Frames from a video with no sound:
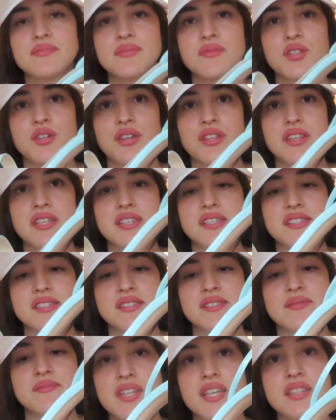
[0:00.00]
Look at
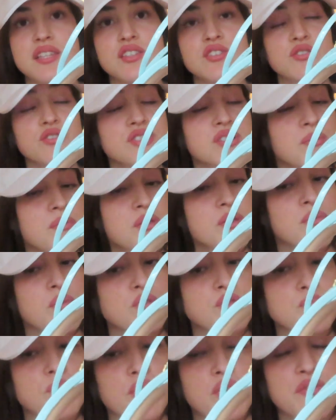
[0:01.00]
these. These are some of the
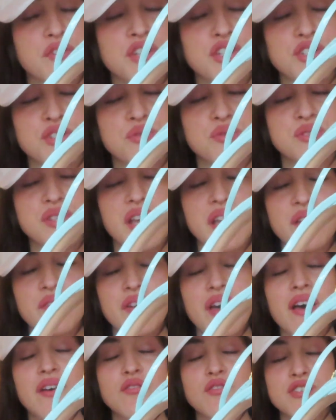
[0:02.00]
most perfect shoes I have
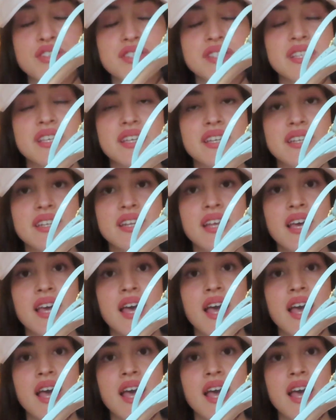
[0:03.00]
ever seen.